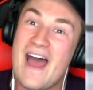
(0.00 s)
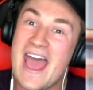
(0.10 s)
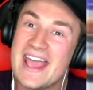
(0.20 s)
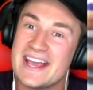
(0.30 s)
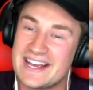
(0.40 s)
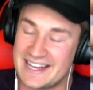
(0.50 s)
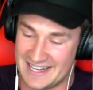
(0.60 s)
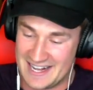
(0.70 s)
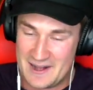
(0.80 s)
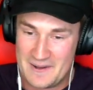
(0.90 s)
week! You only
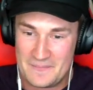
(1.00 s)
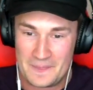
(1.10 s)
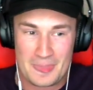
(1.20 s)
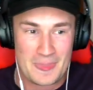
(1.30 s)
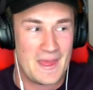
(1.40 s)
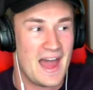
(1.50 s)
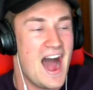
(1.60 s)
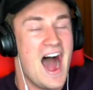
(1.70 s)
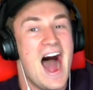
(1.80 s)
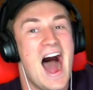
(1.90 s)
won because you
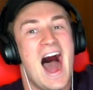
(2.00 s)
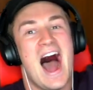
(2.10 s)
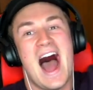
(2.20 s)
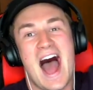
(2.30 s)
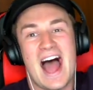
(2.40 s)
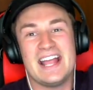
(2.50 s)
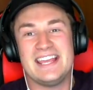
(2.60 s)
taught you cornered me. But